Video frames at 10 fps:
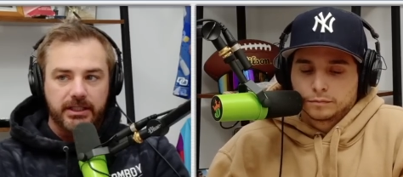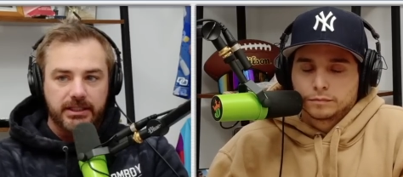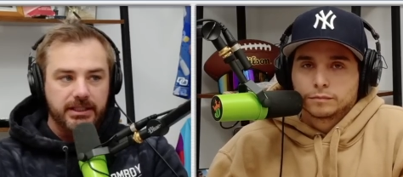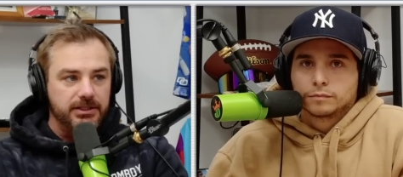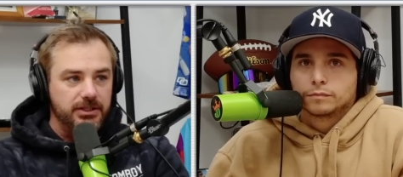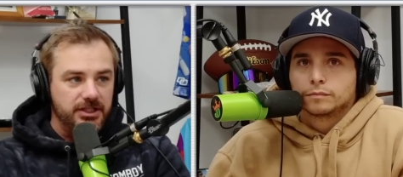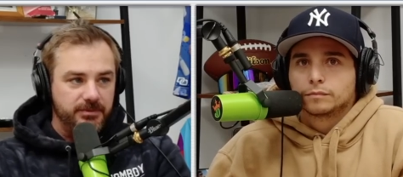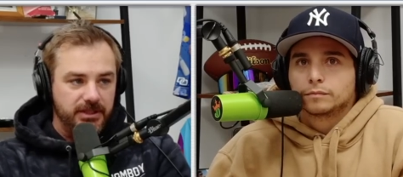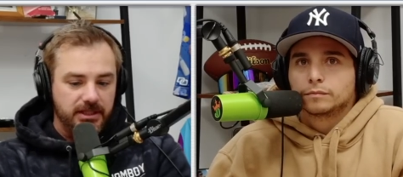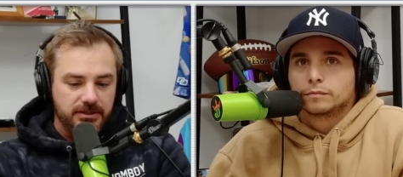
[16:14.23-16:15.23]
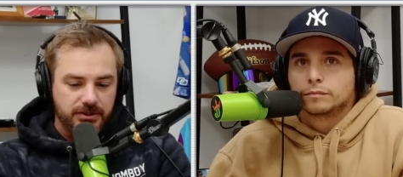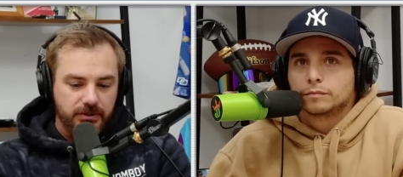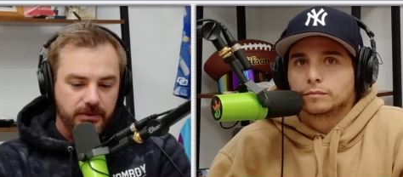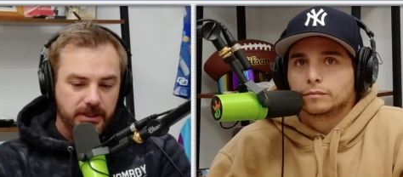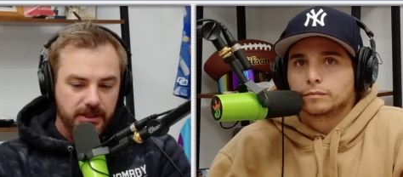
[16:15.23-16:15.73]
Speaker 1: and the adjustment there.
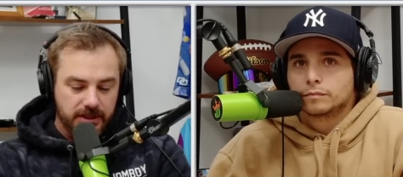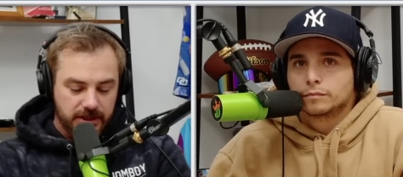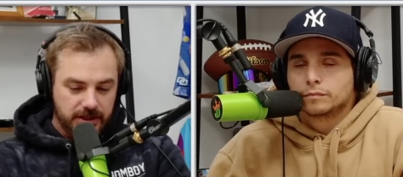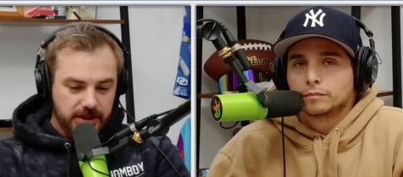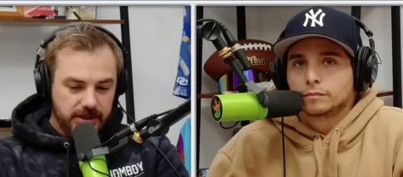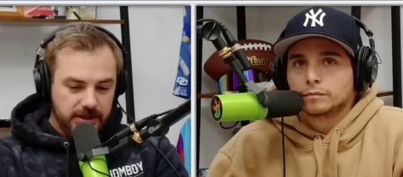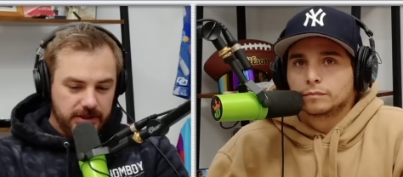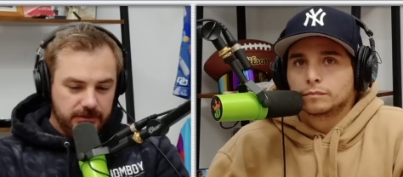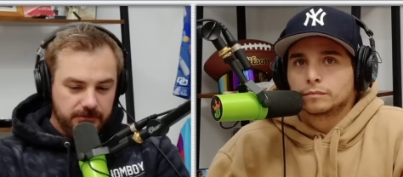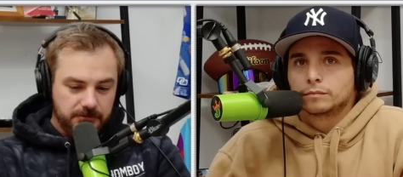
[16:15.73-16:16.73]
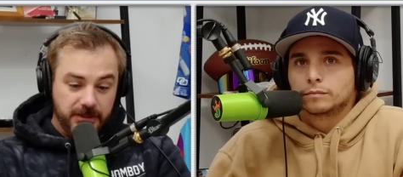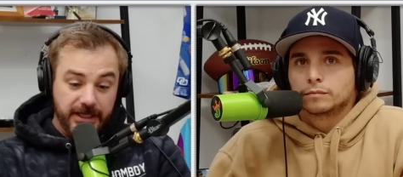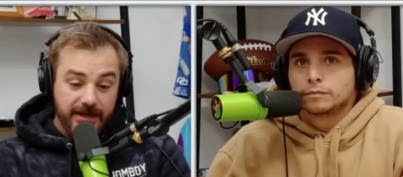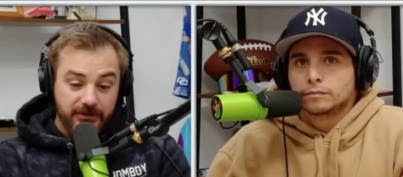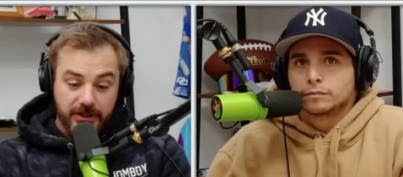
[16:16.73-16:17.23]
So you
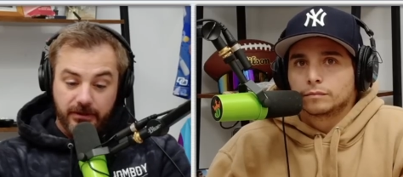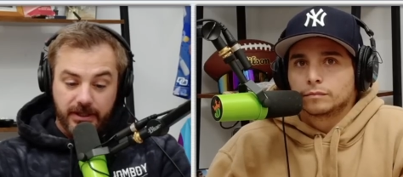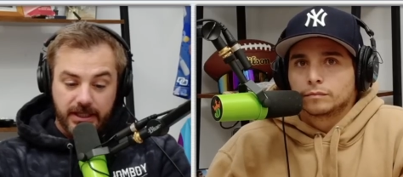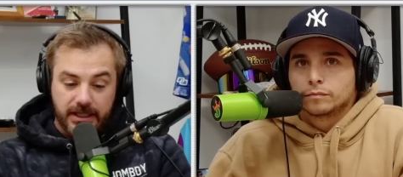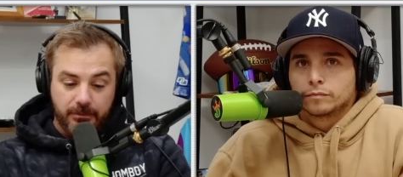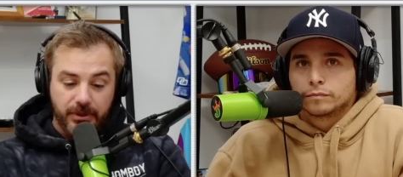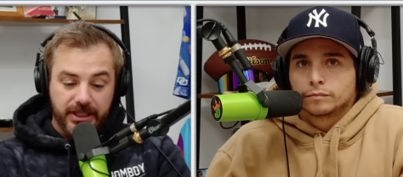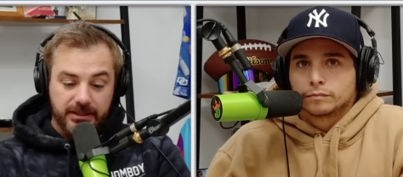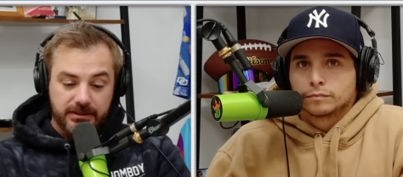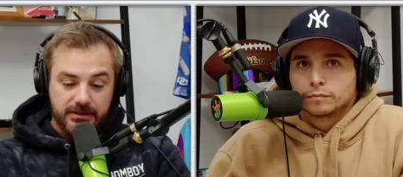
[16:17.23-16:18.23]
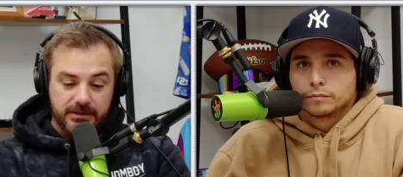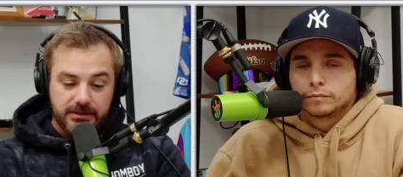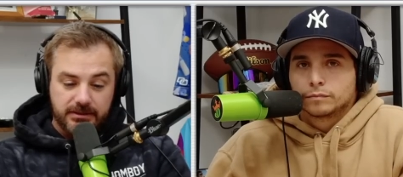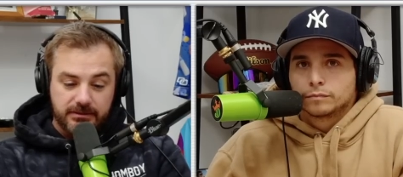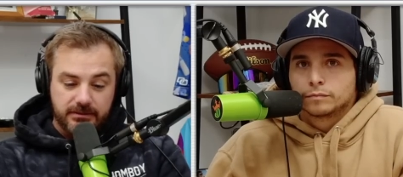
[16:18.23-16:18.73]
never know. Uh, but
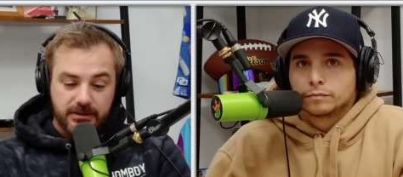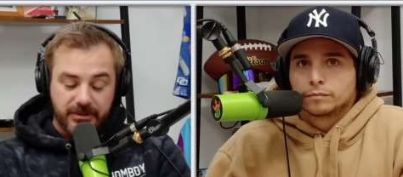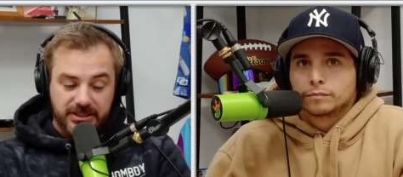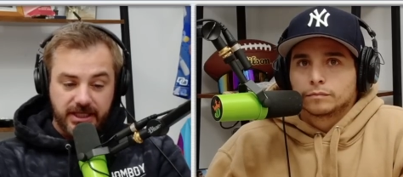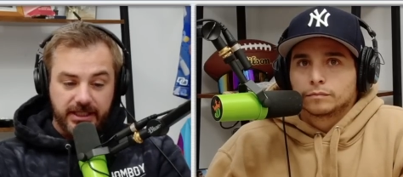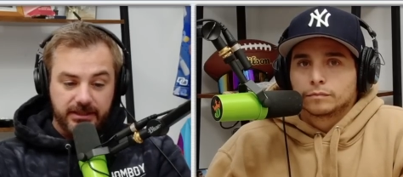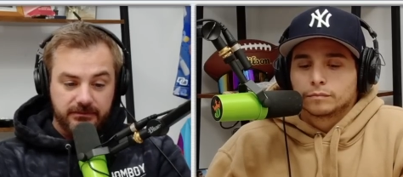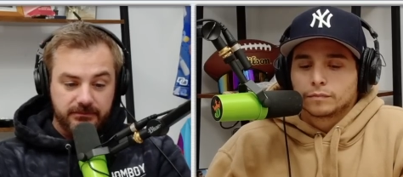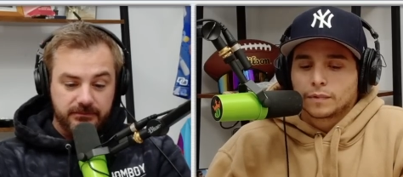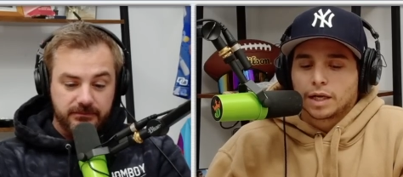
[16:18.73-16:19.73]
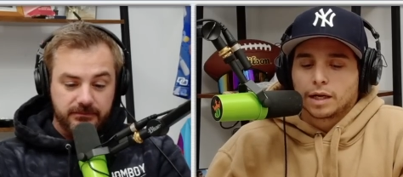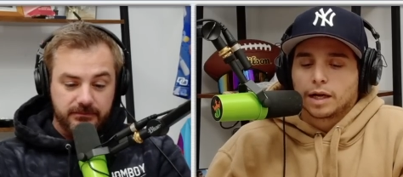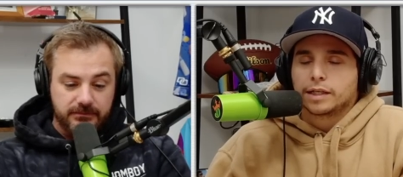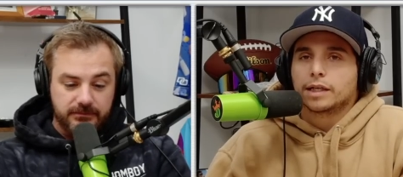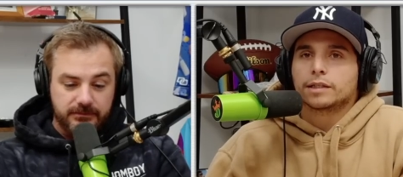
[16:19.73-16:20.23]
I'm excited. I,
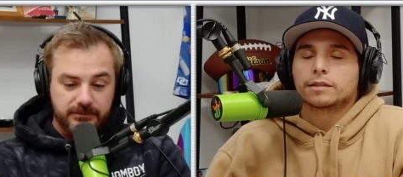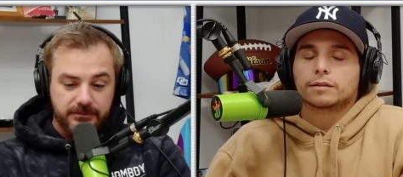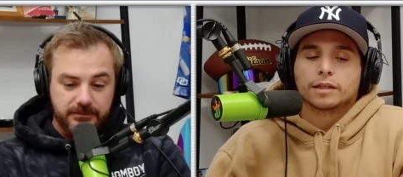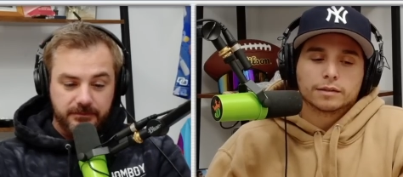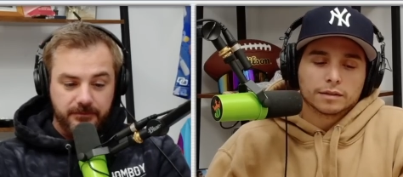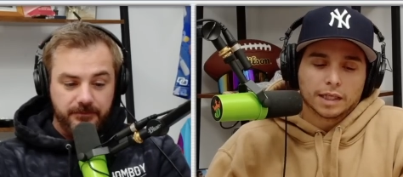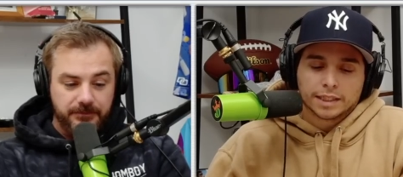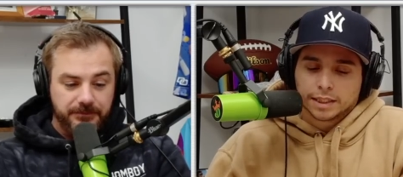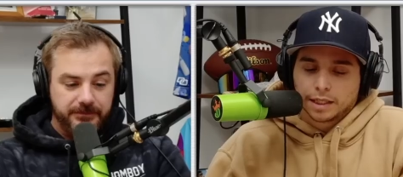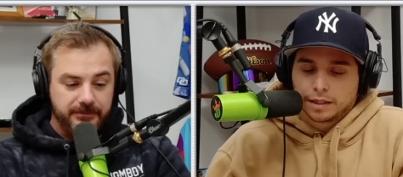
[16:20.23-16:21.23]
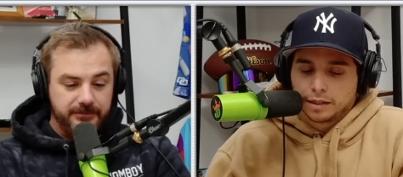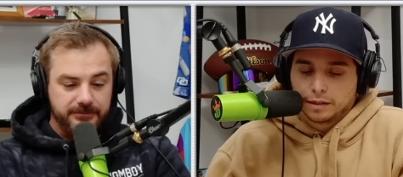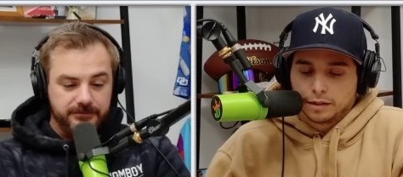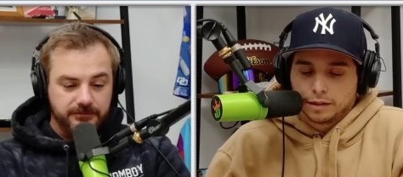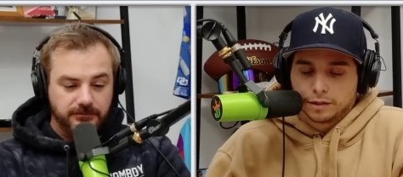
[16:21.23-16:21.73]
I
Speaker 2: guess let let's say
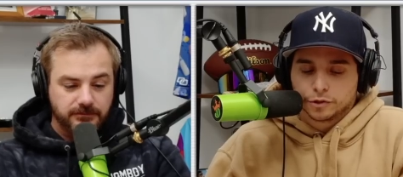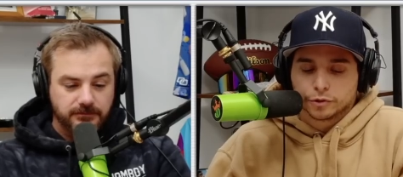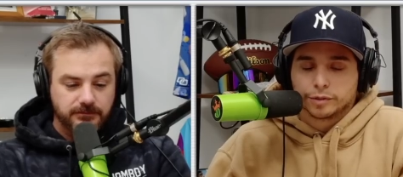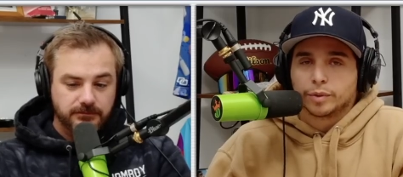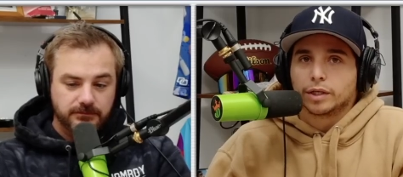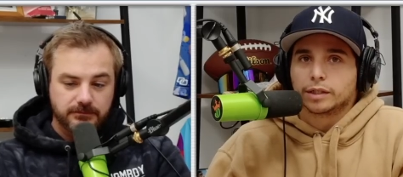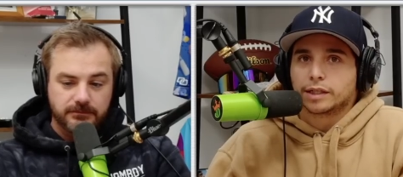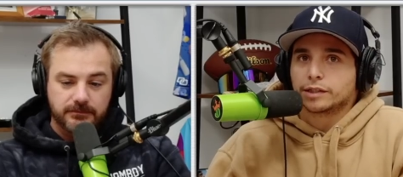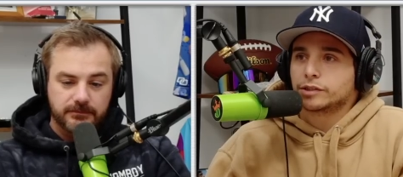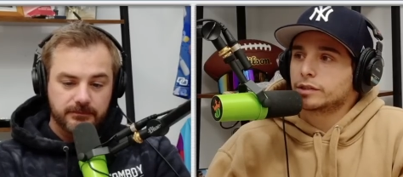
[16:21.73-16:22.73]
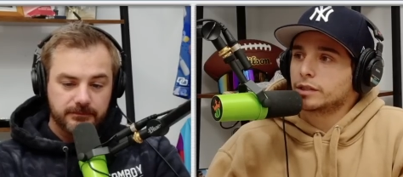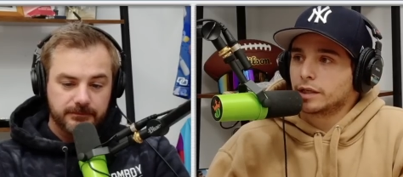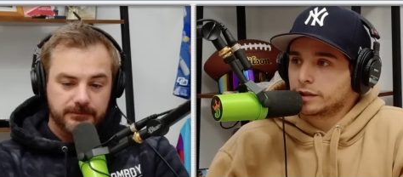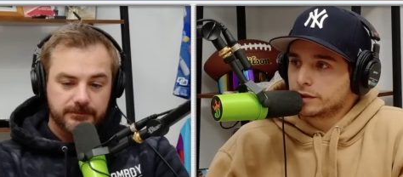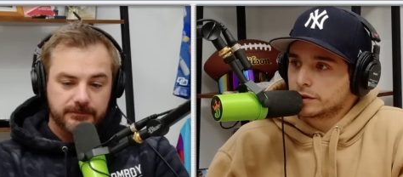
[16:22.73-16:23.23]
the injury bug catches the
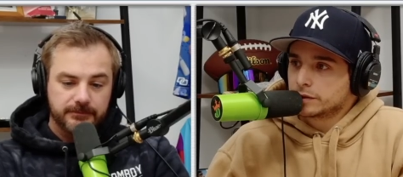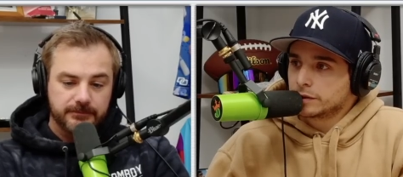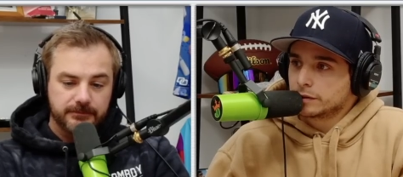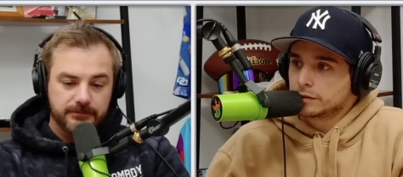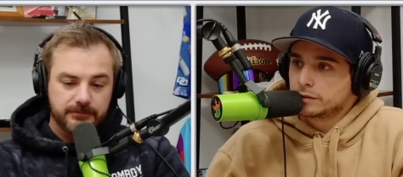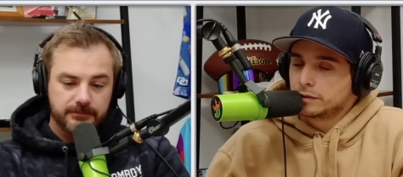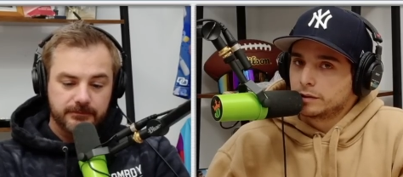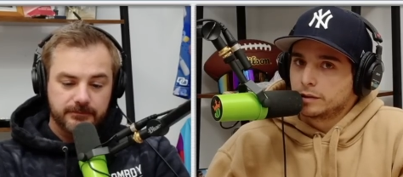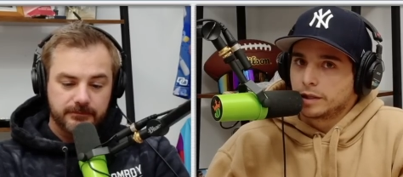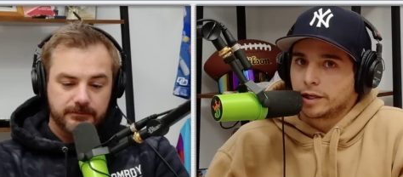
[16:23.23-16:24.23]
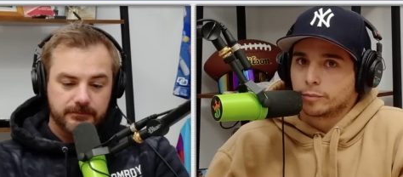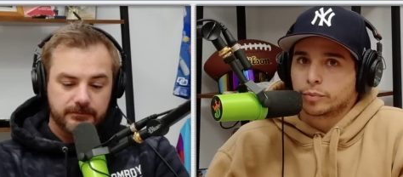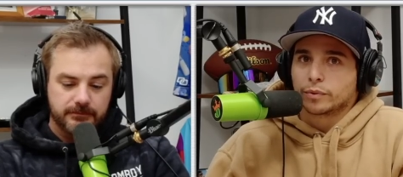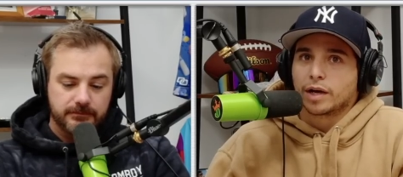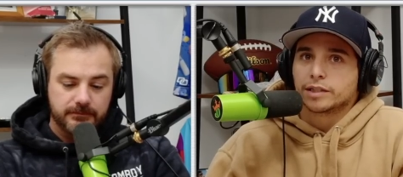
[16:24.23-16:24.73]
Yankees this year, and
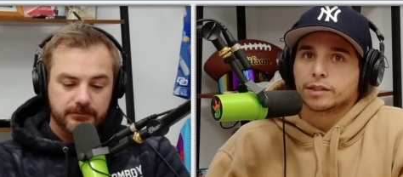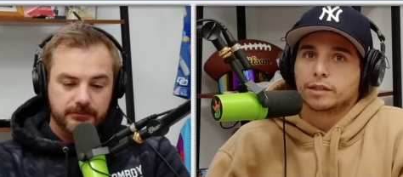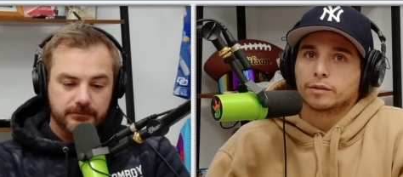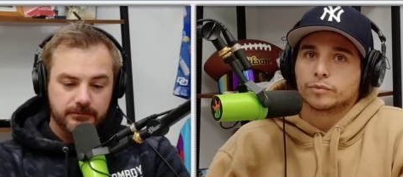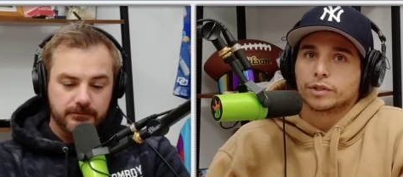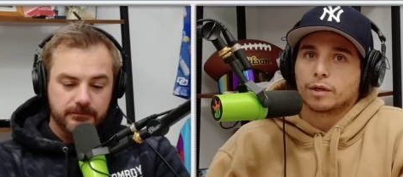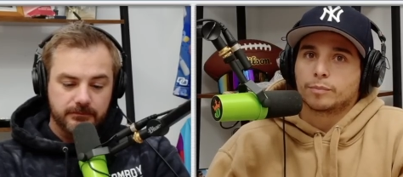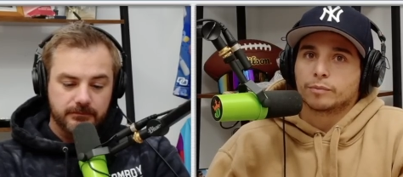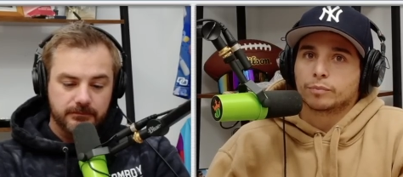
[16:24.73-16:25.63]
Peraza comes up and